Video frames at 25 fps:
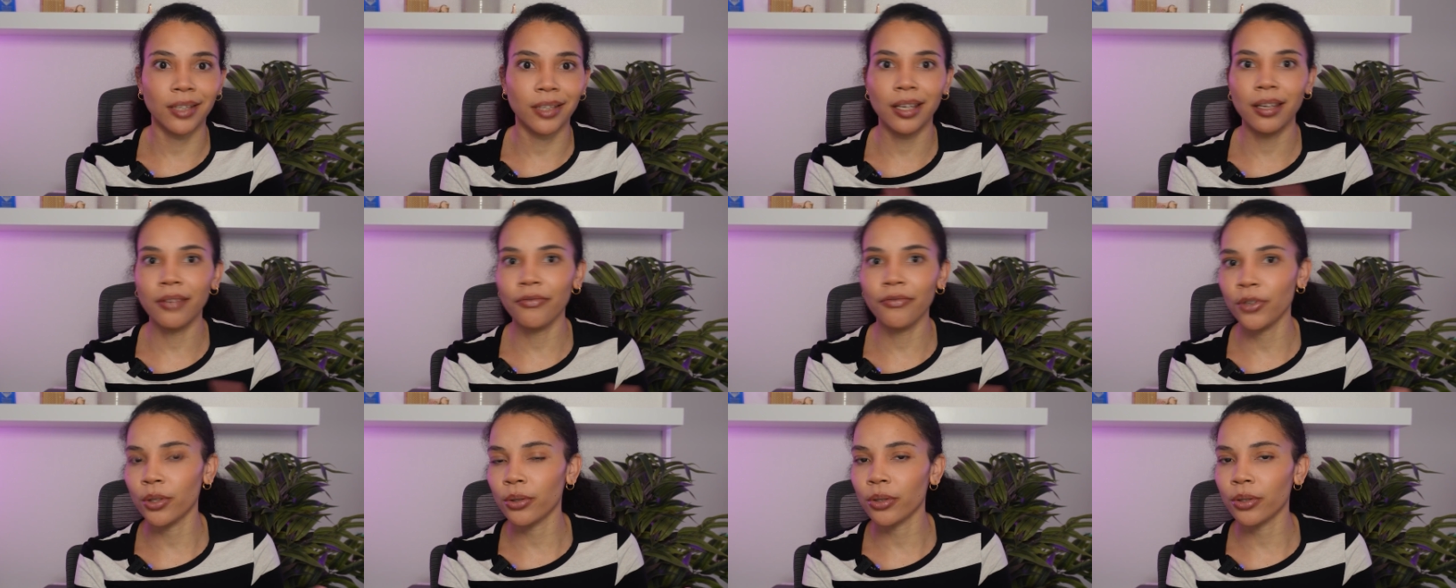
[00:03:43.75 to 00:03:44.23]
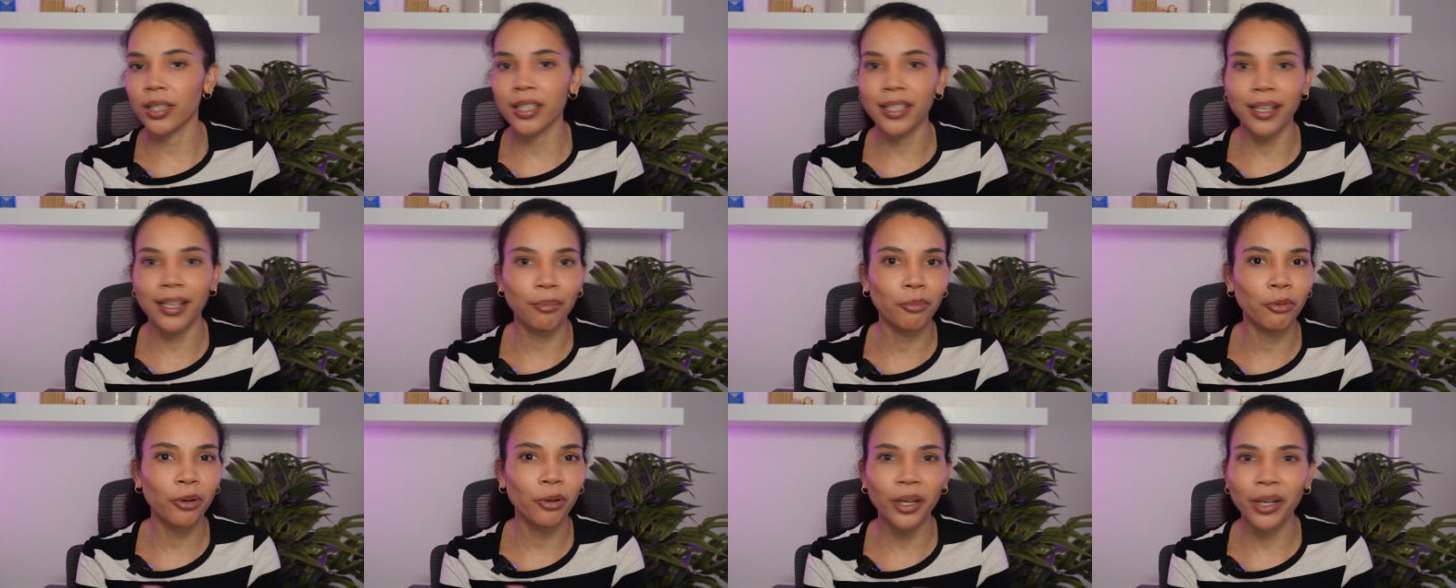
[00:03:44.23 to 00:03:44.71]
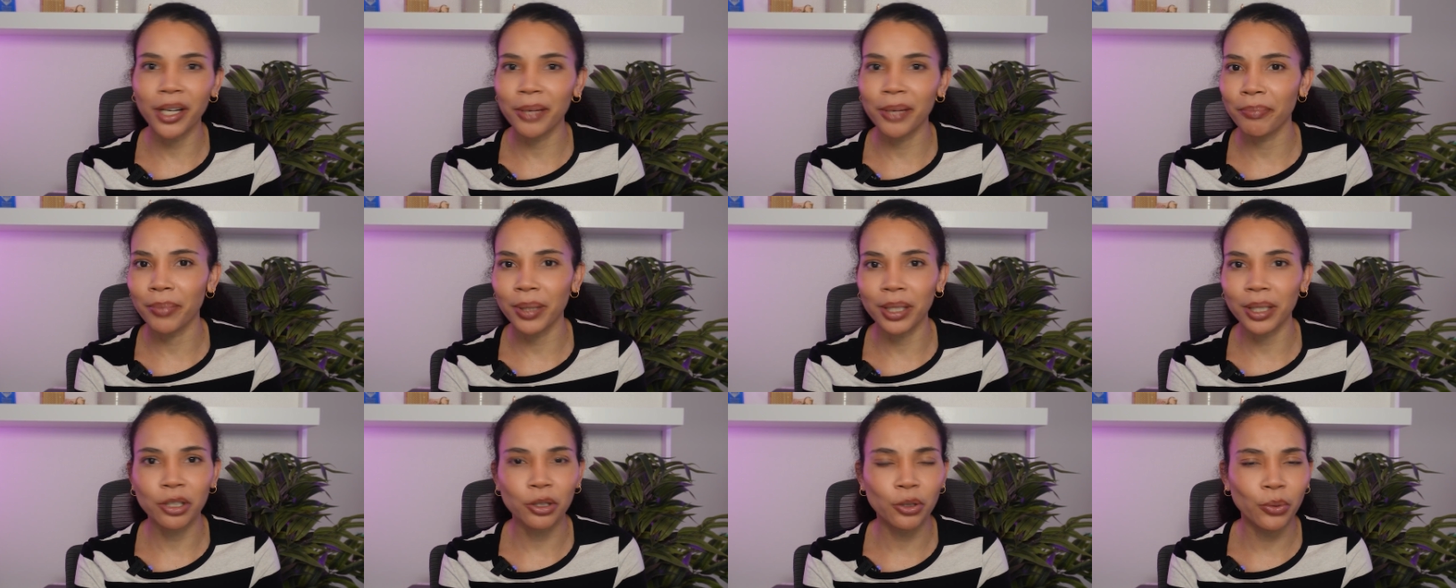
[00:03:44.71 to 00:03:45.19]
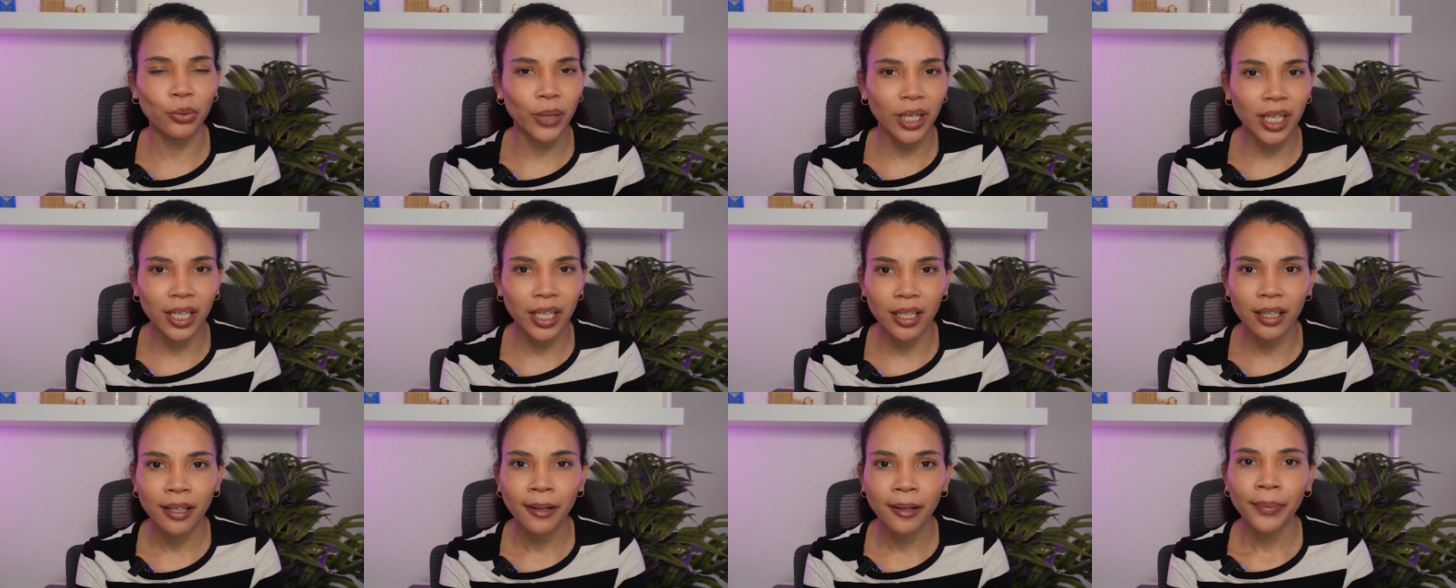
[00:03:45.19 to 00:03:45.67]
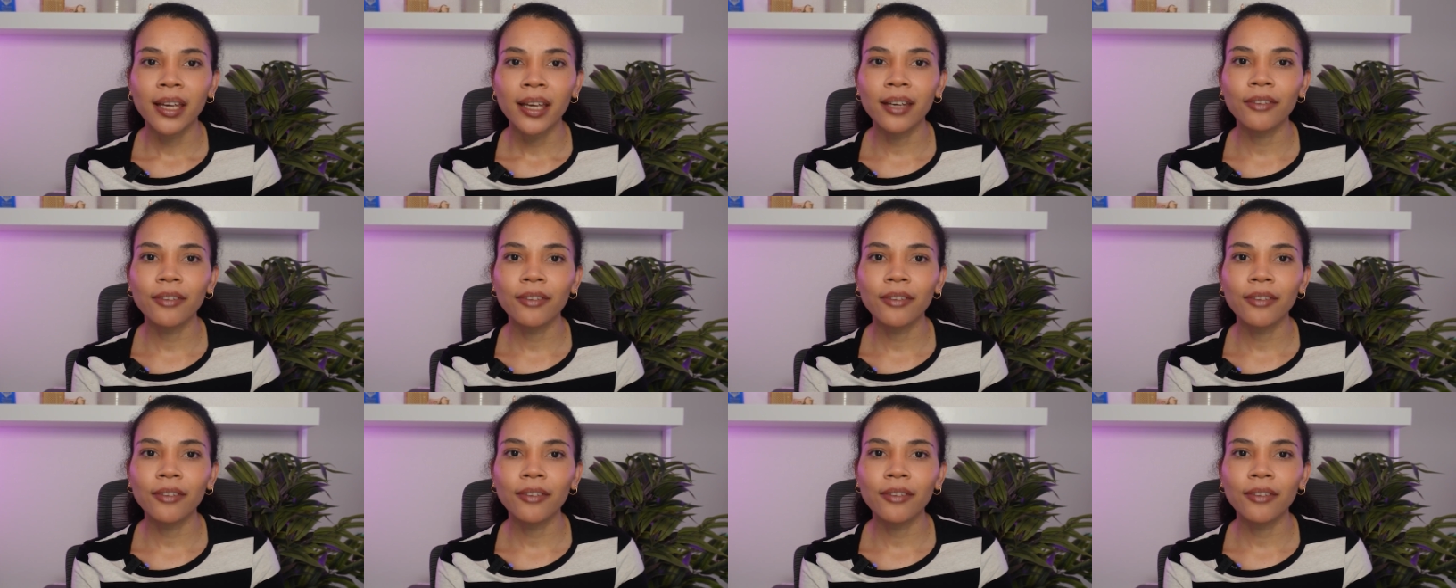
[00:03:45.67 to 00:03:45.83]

if you're somewhere in between,